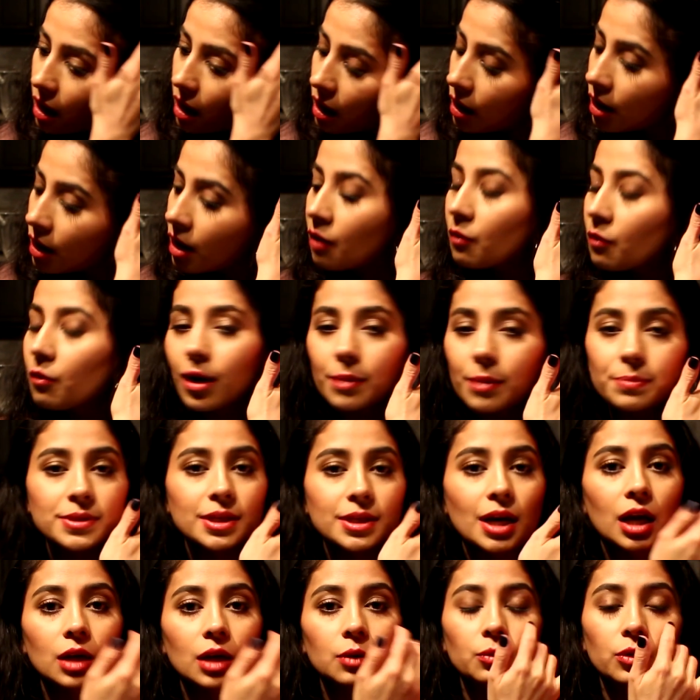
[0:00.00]
a
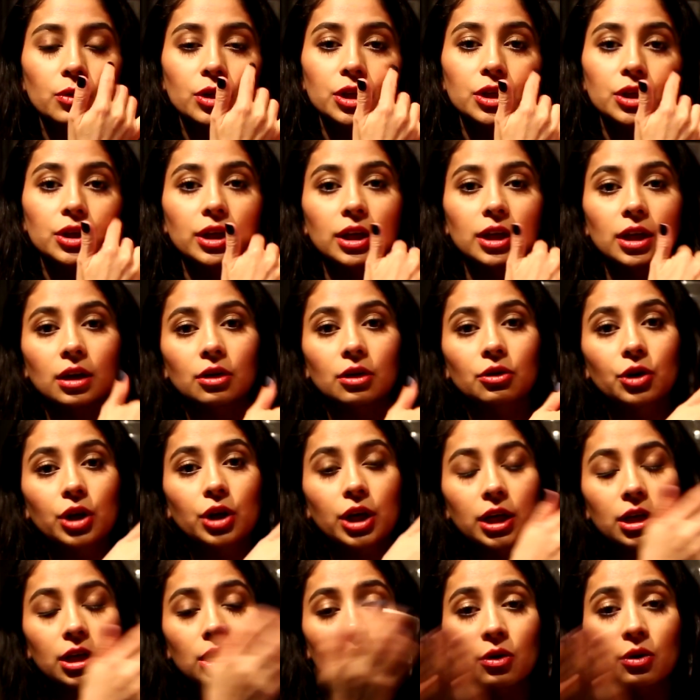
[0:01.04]
website where you can
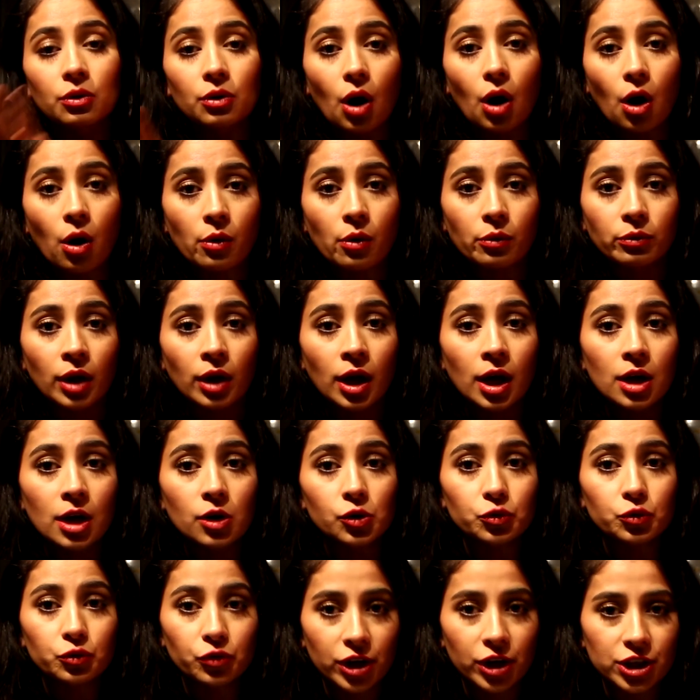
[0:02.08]
create your own
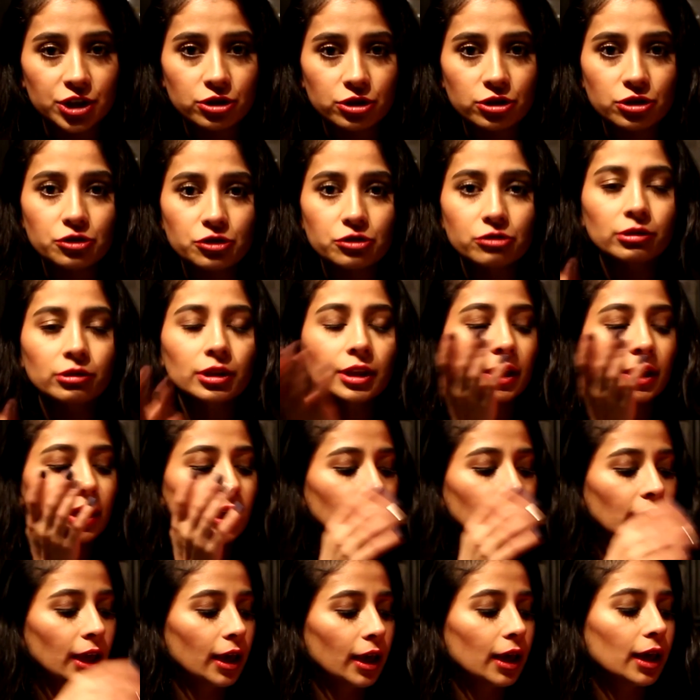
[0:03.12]
registry,
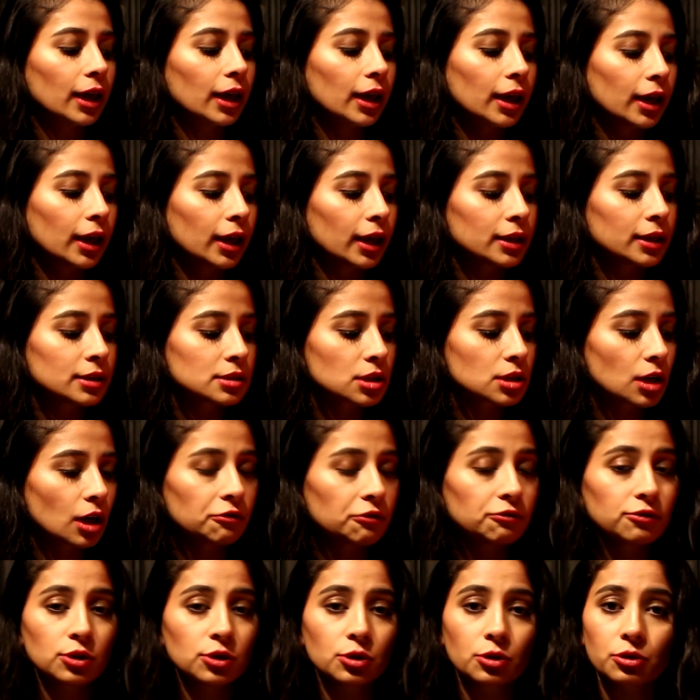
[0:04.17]
and
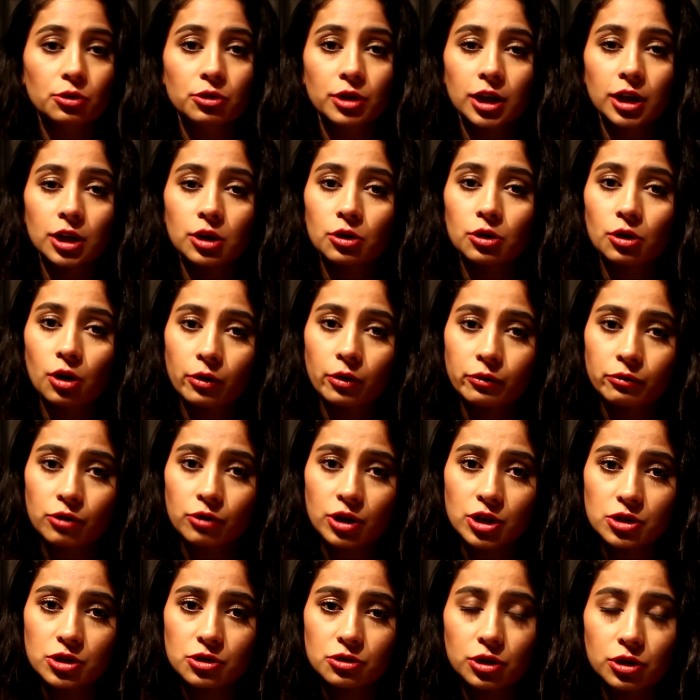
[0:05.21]
if you create your own
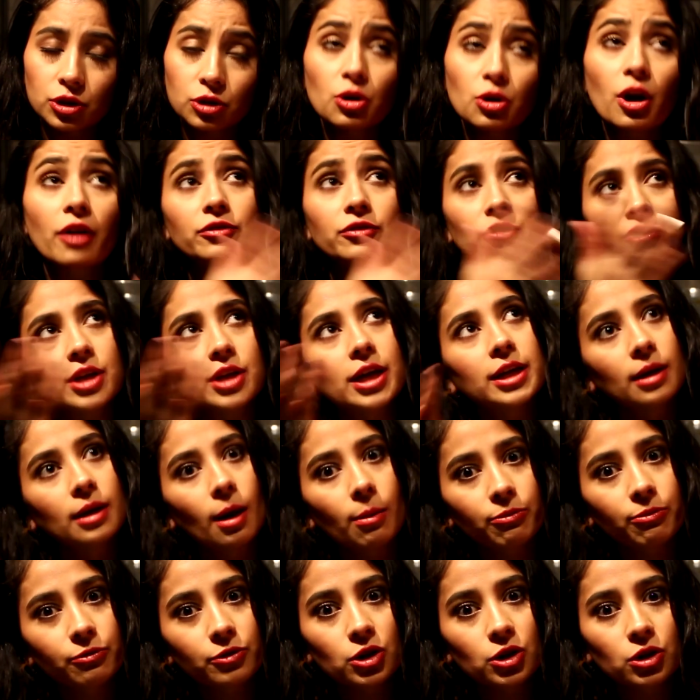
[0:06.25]
registry, you have to sign
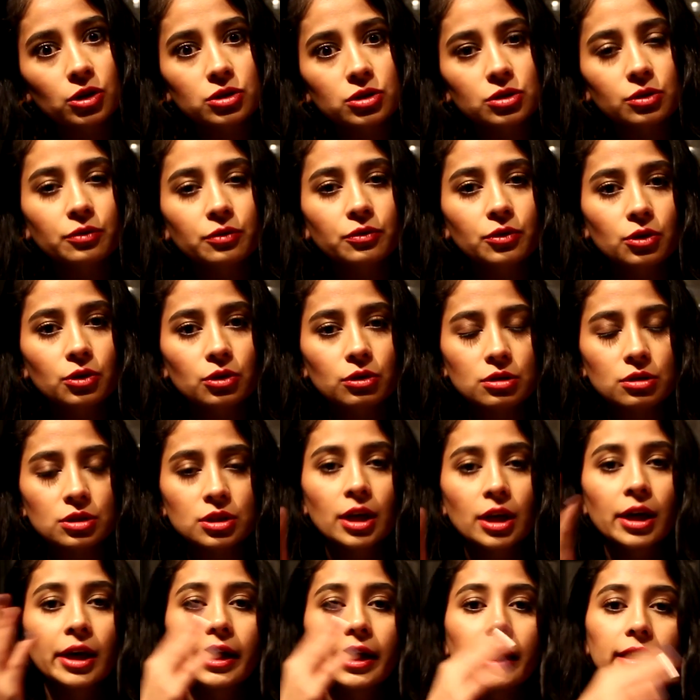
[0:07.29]
up first, of
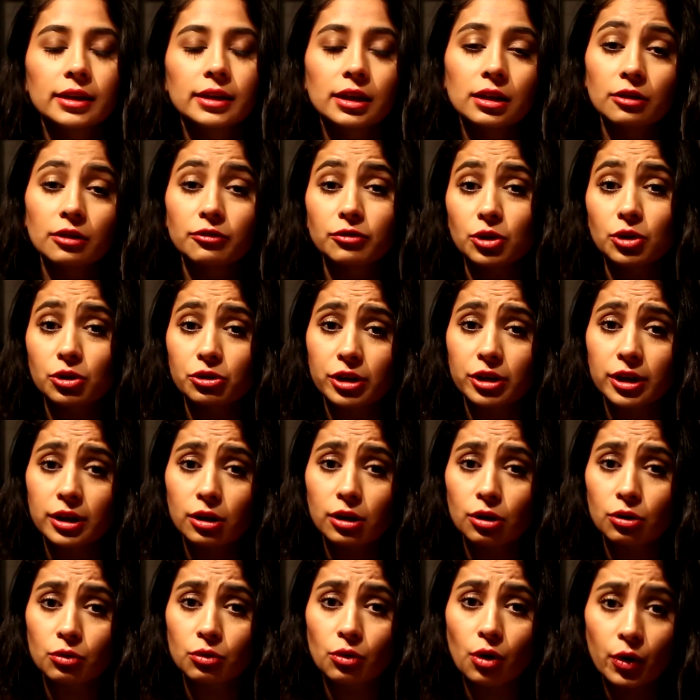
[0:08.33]
course, and then if you create
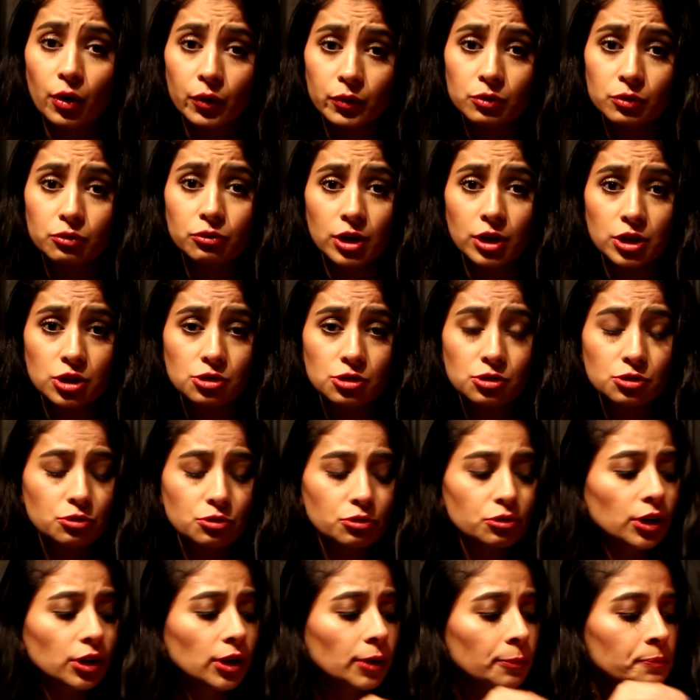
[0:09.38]
your own
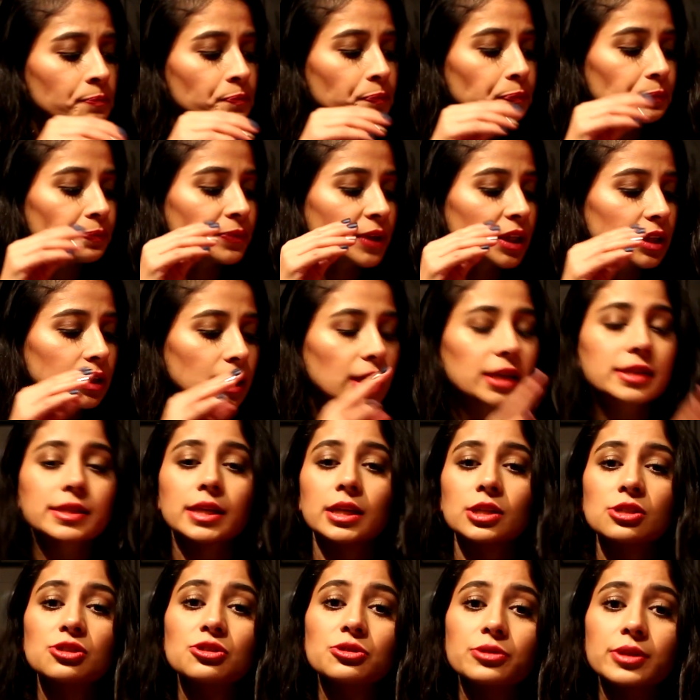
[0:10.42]
registry, they
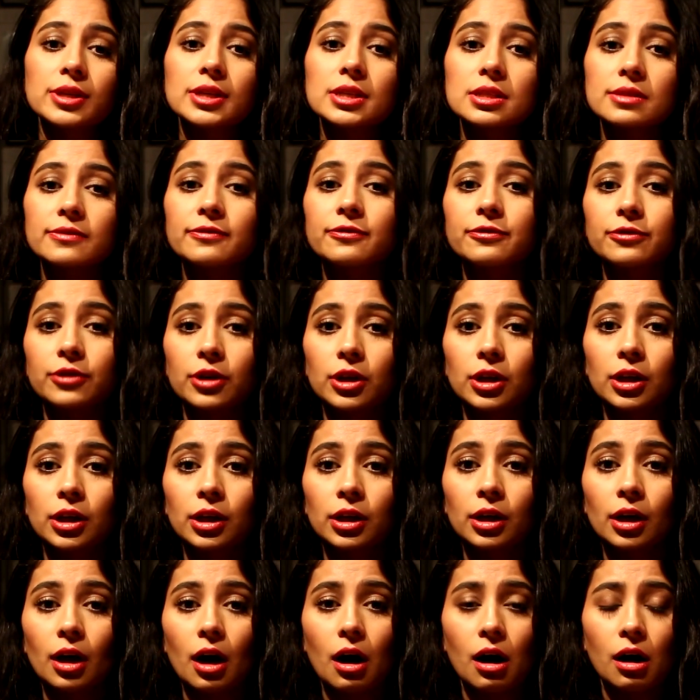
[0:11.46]
send you this
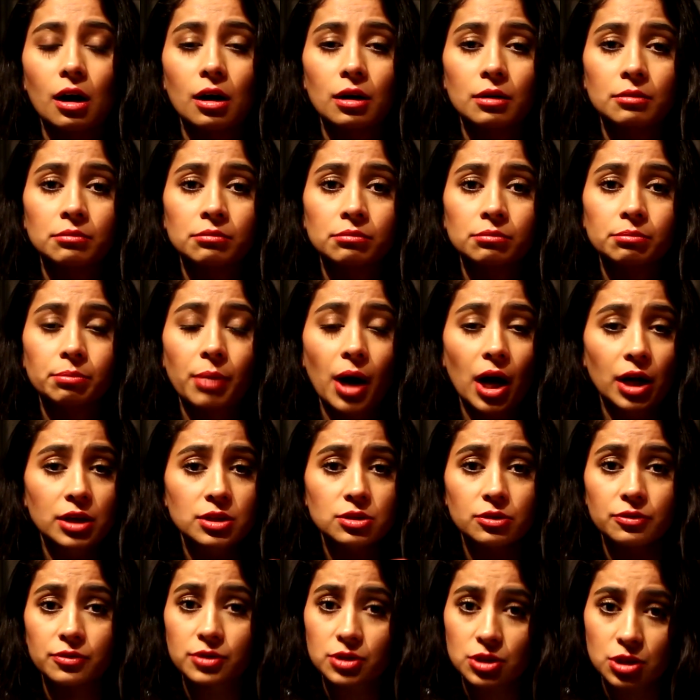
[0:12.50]
free
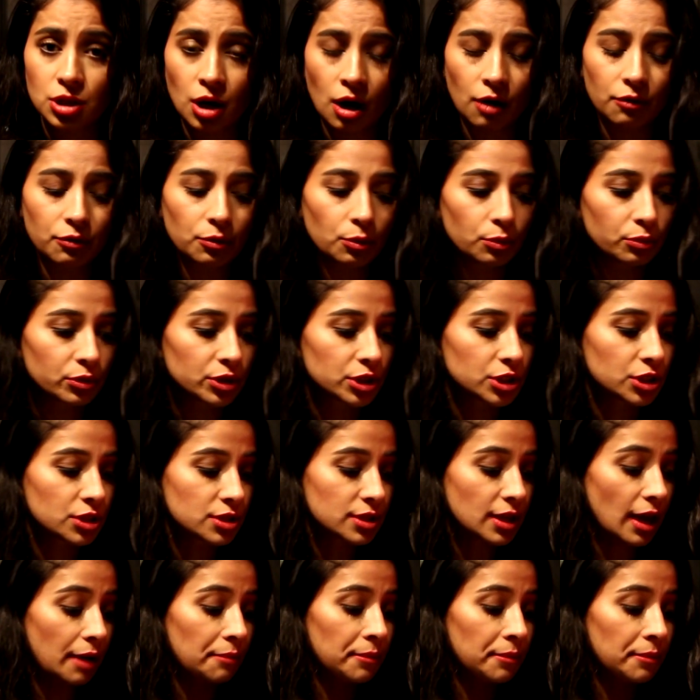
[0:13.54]
box of stuff, which is